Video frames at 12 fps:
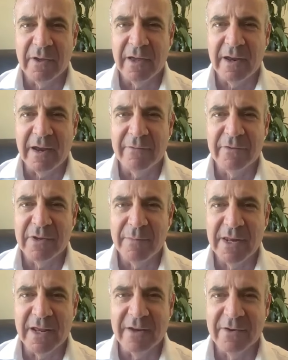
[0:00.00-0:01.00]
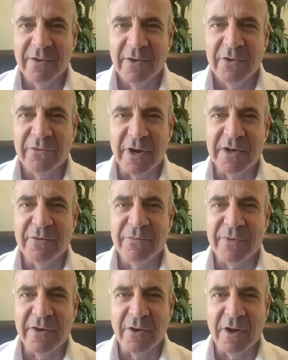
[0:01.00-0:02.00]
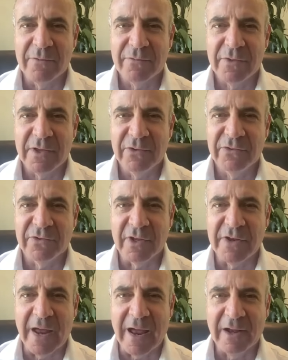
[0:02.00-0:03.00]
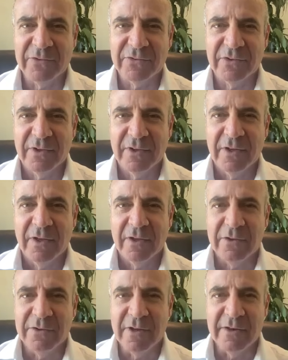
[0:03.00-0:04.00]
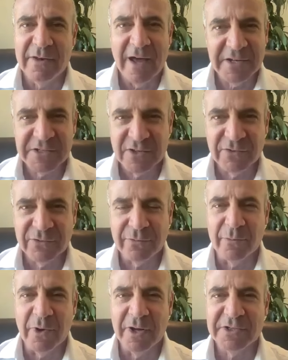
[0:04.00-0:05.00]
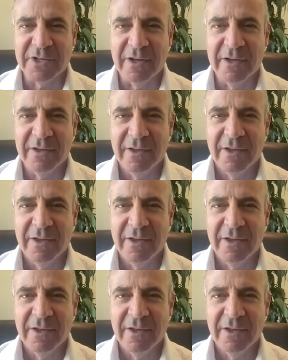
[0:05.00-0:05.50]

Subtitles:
every minute, trying to fend off these attacks, not just from Russia,